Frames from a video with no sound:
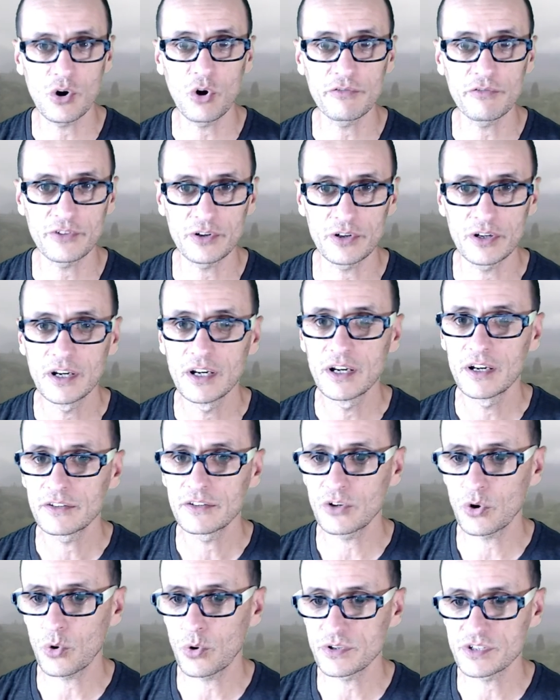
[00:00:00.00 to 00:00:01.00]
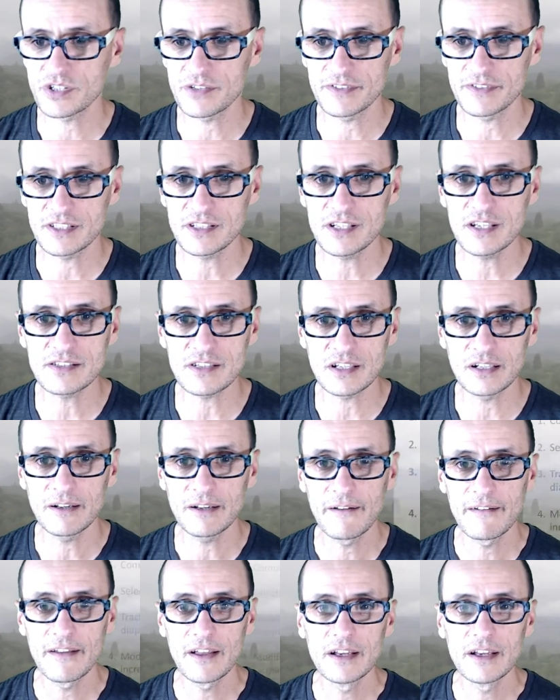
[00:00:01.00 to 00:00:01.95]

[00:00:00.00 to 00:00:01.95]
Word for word: over the course of a season.